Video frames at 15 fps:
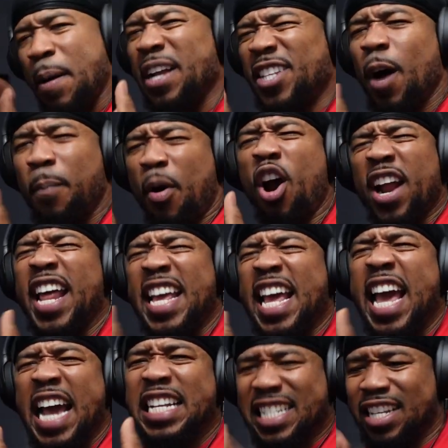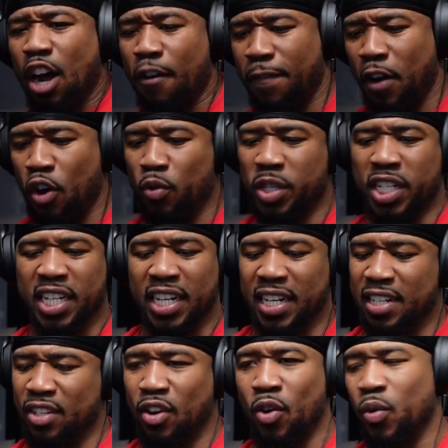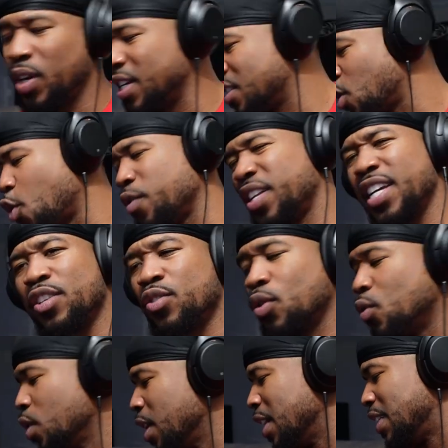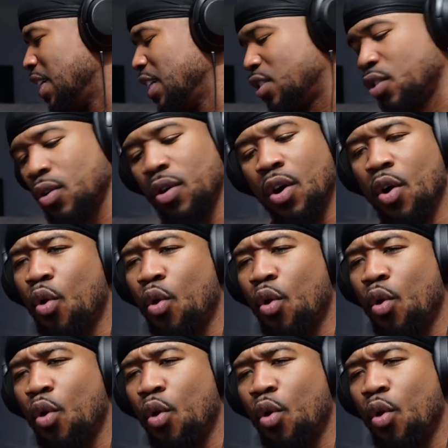about to bar their ass off. Oh shit, let's go. Let's go. Diesel. Diesel.